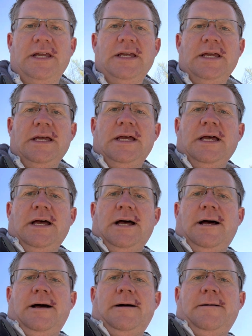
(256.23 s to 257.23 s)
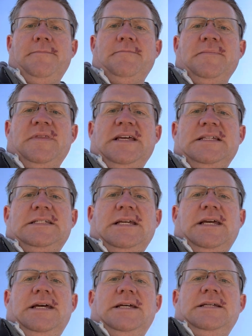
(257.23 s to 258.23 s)
Um, this
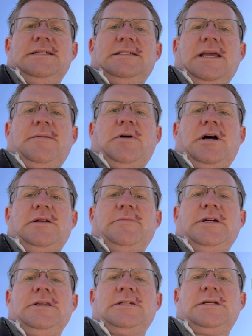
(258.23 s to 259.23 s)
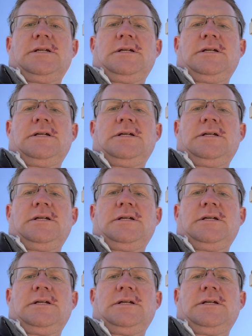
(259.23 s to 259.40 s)
is a monument